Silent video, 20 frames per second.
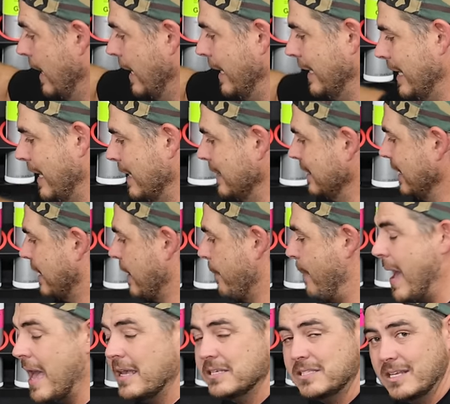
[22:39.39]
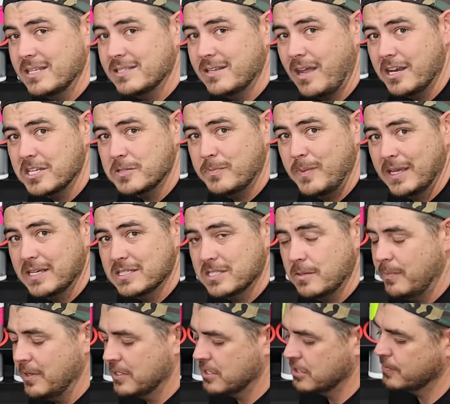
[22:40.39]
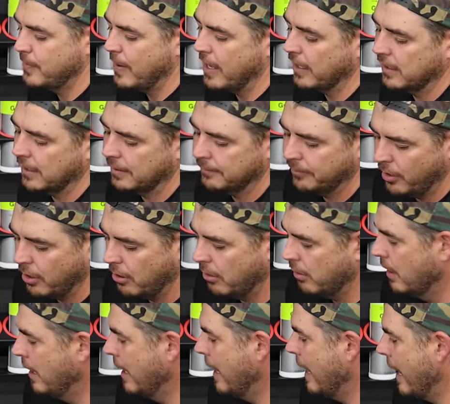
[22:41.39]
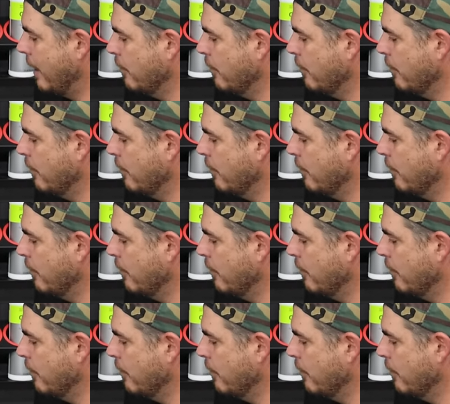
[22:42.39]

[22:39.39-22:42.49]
Again, the capacity is not as big as the BISSELL SwiftClean Pro.